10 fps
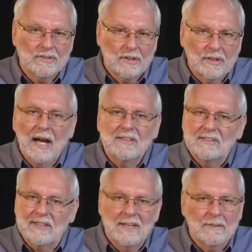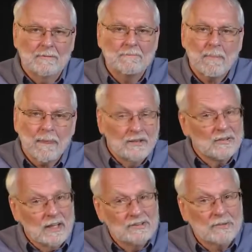to God's kingdom in,
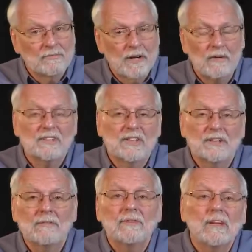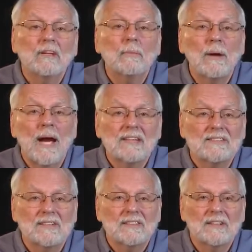in some very significant
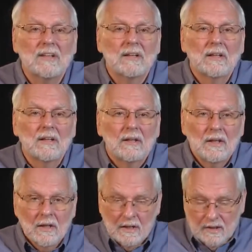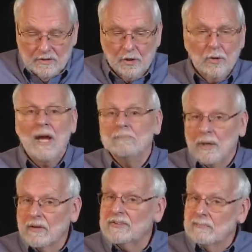capacities. The
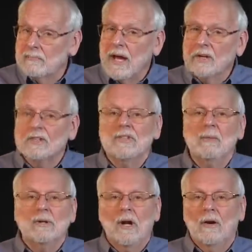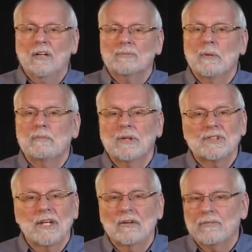Grandparenting Matters Seminar has been
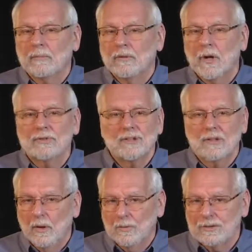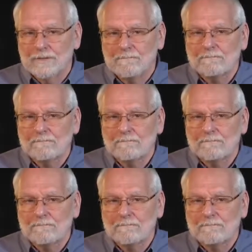presented from coast to coast.